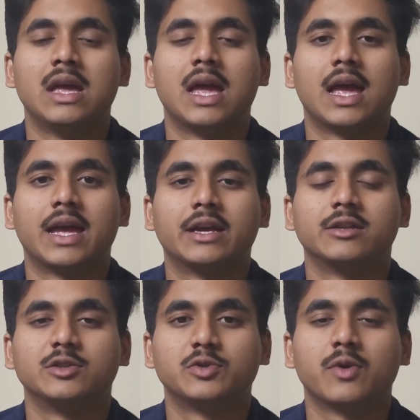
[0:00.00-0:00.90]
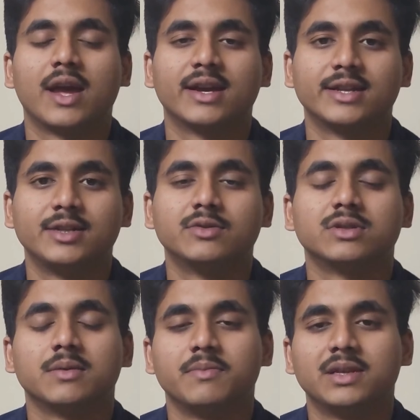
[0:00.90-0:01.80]
I also agree to
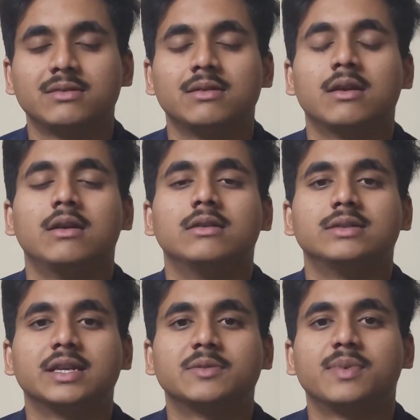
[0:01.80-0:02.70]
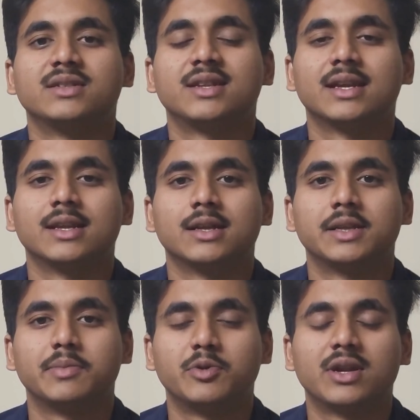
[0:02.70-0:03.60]
submit 6-page technical
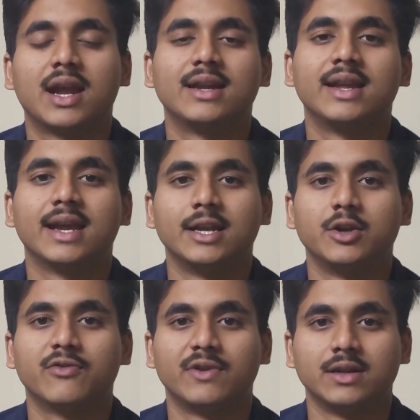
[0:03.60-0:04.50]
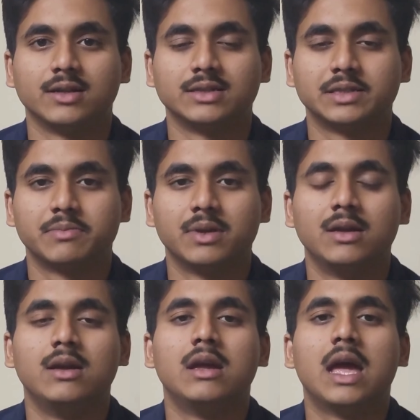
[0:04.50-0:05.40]
report at the end of internship.
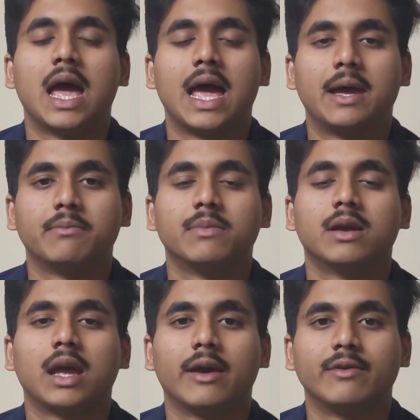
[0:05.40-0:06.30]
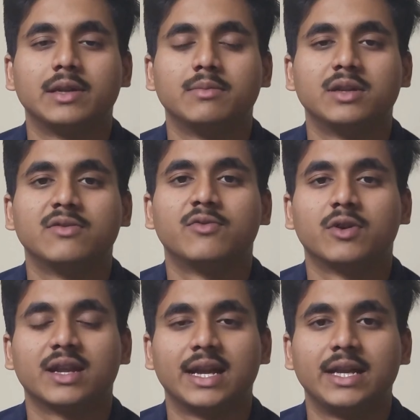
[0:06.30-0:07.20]
I am available
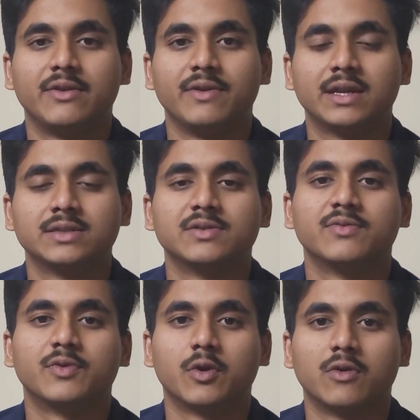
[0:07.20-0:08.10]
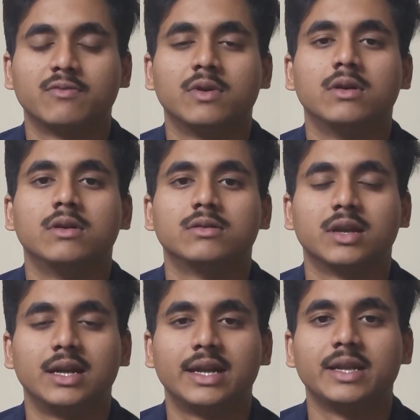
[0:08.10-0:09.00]
for 8 weeks from
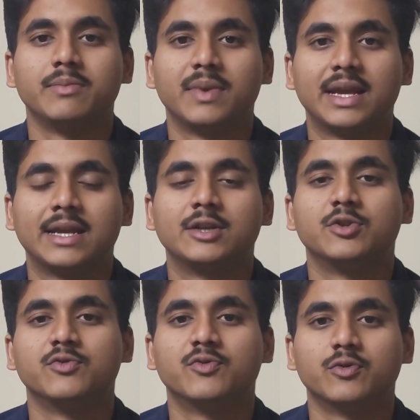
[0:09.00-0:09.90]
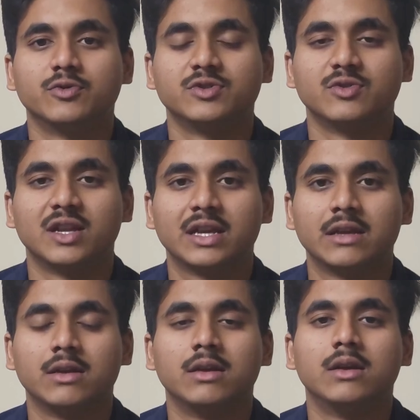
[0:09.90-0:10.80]
13 May to 4 July
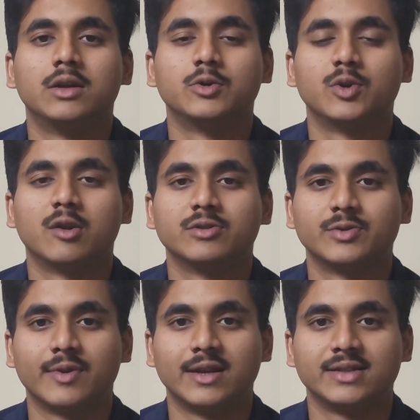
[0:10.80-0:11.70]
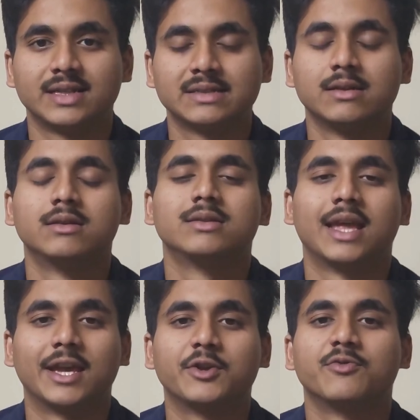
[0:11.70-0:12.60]
2026.
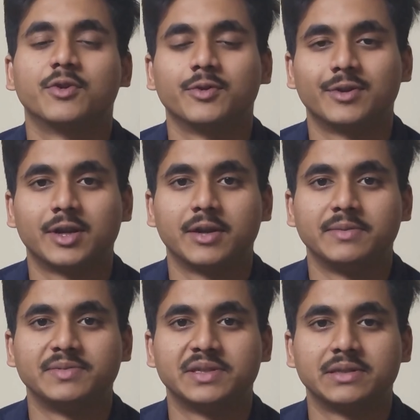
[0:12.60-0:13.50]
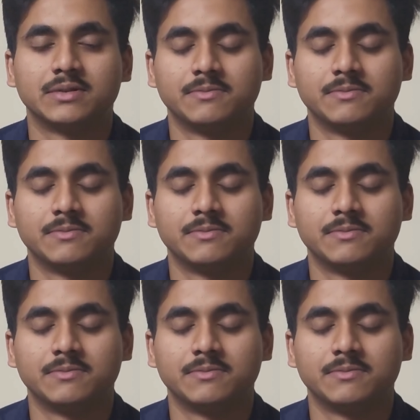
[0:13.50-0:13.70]
Thank you for your time, sir.